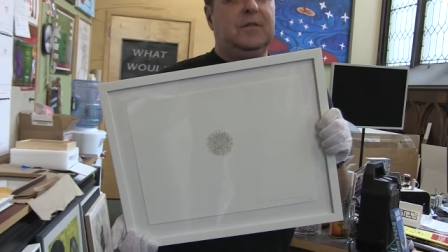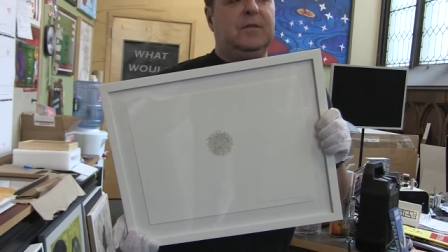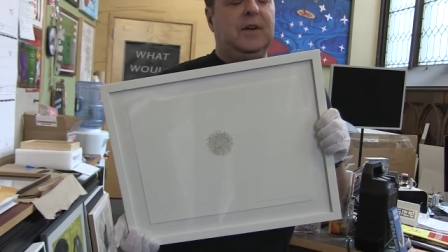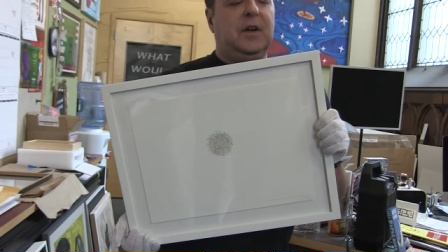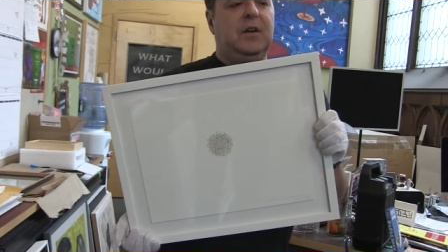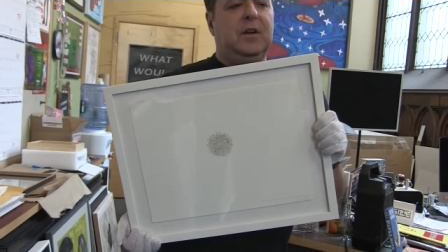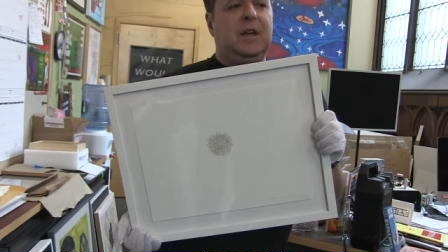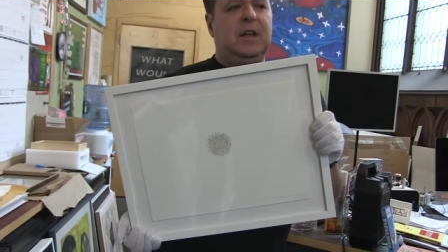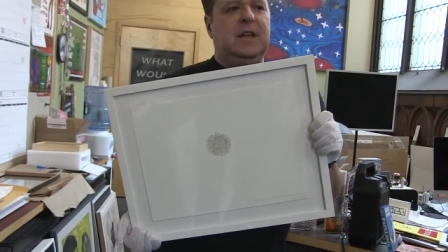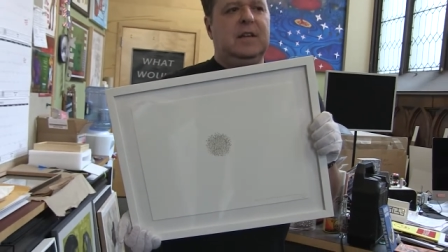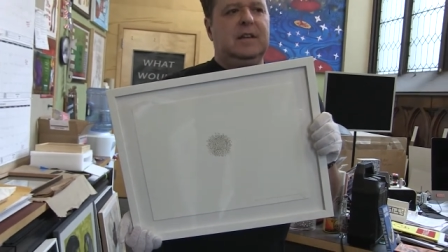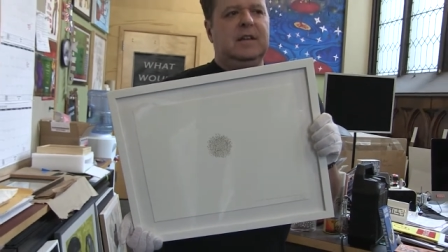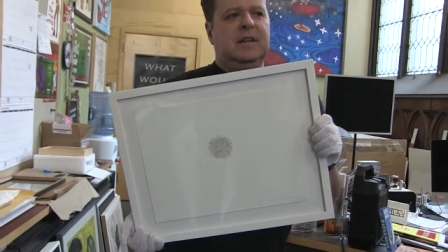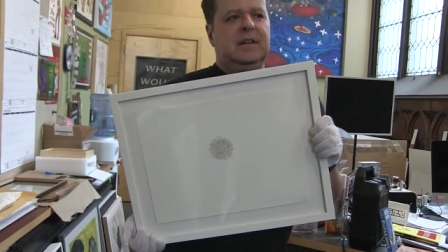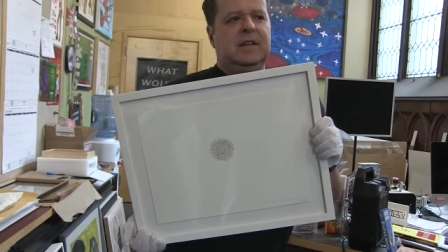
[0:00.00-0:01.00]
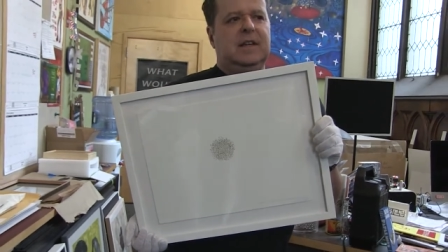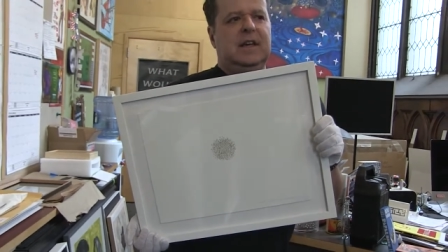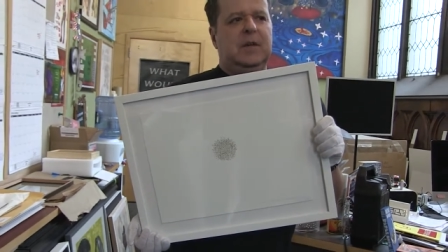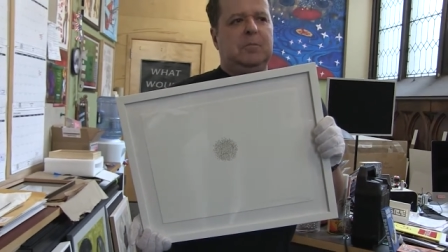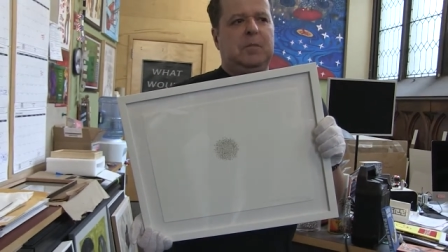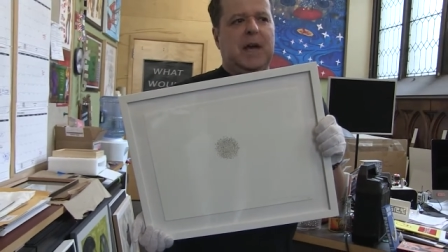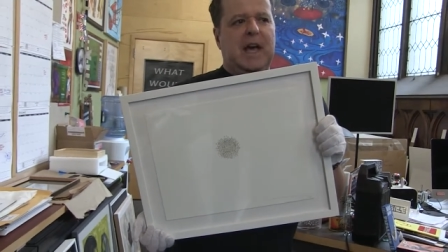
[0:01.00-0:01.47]
very
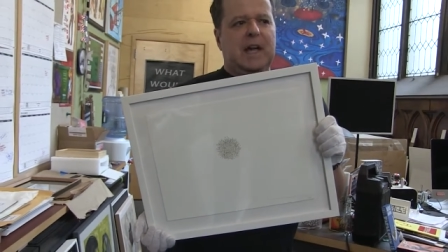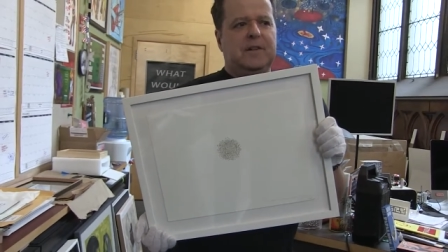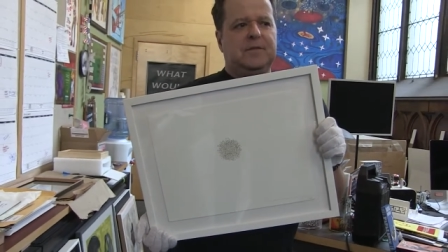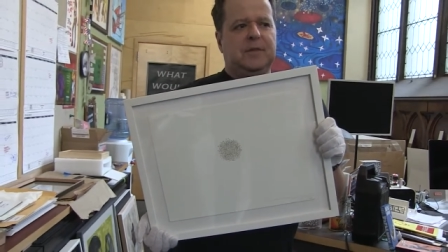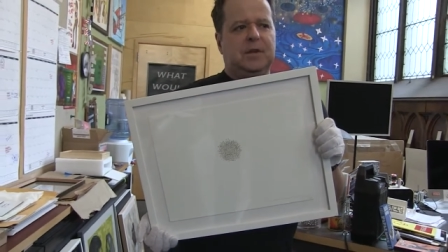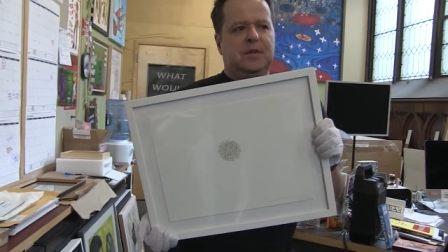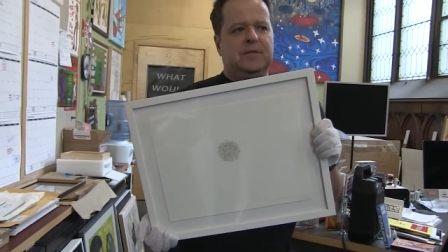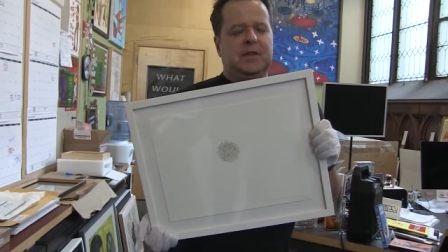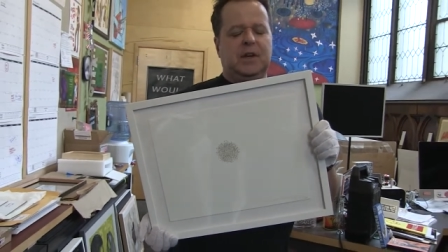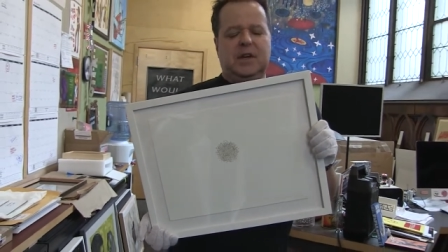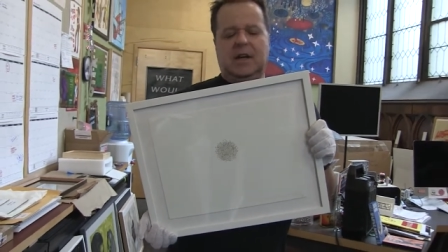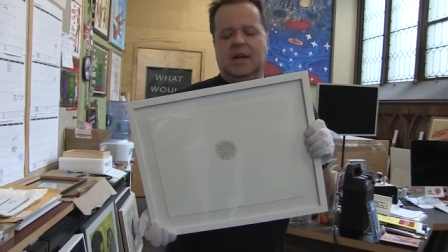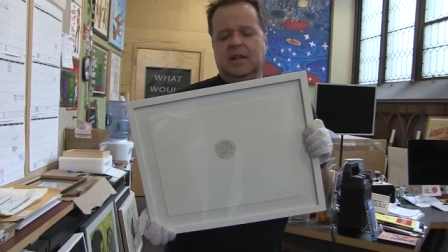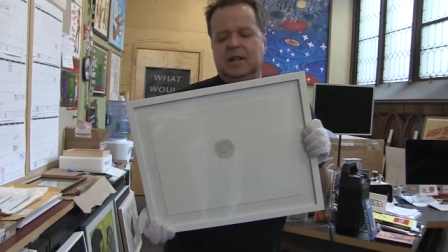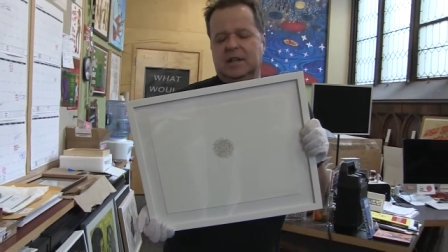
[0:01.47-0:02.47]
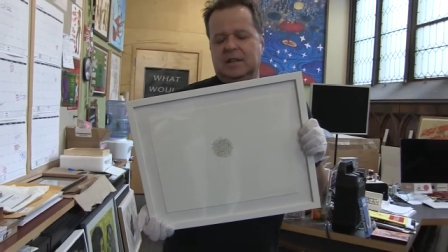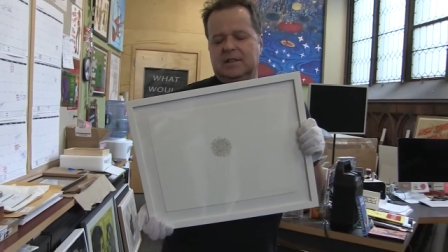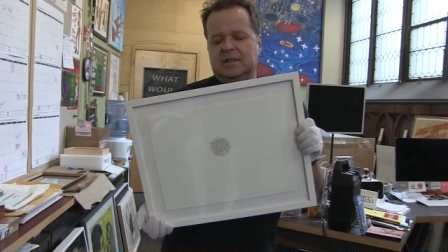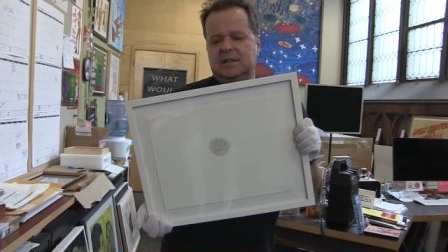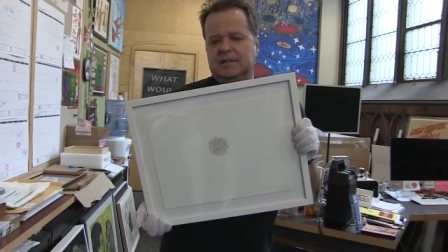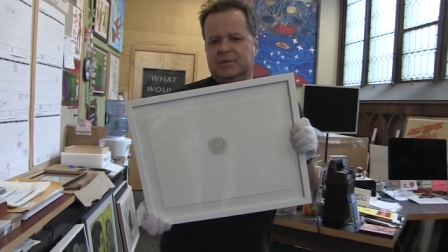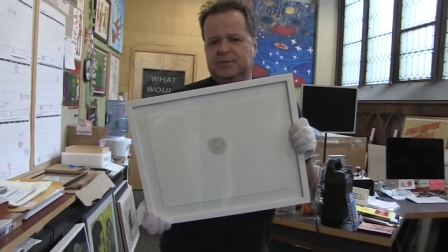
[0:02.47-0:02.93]
impactful and very
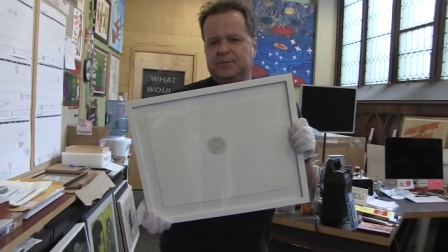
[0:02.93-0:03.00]
elegant.